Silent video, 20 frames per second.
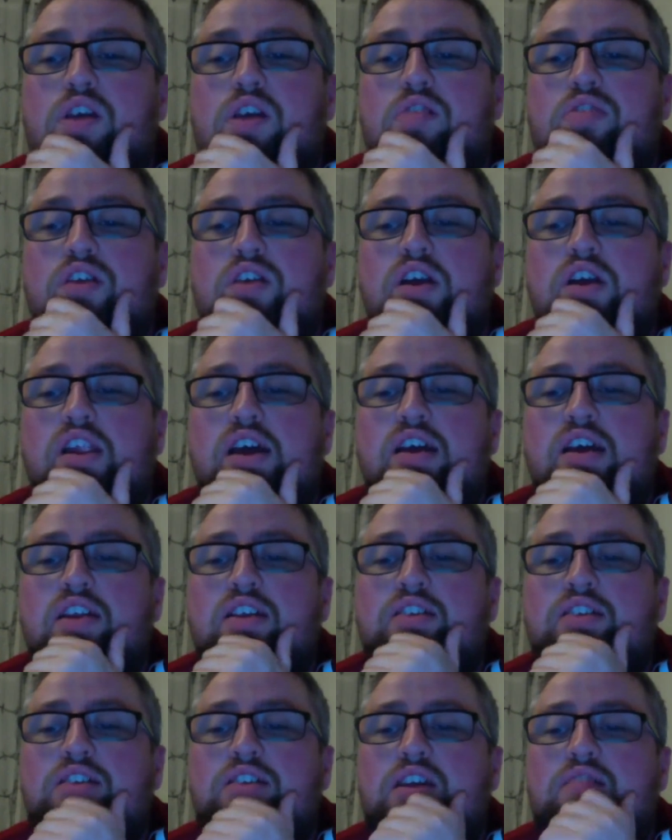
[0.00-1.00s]
Carolina,
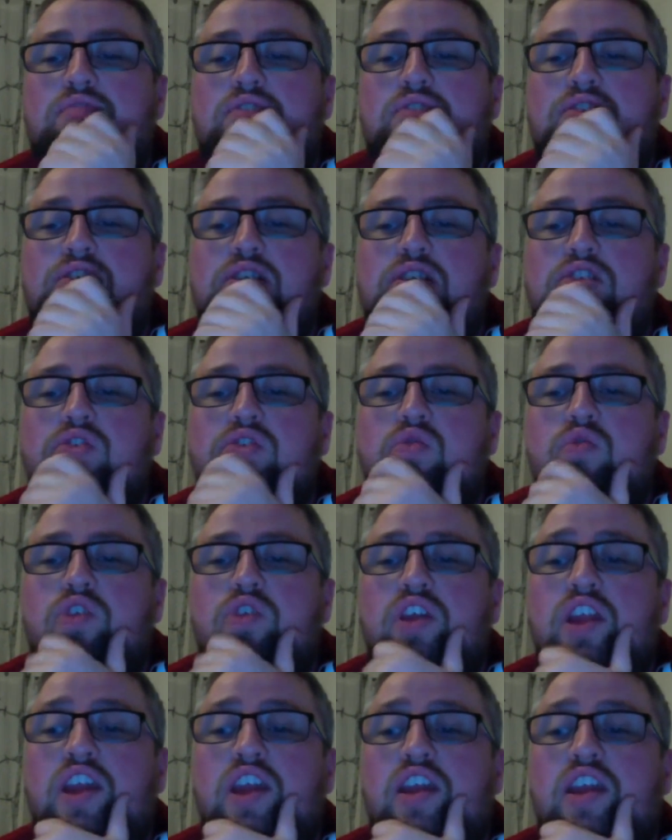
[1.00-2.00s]
San Francisco.
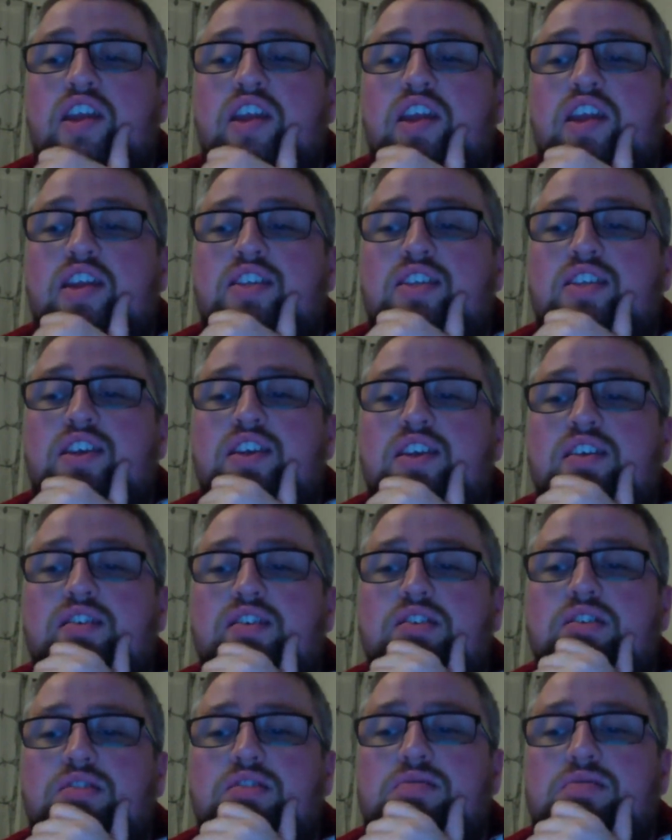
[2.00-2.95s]
Great, great cities.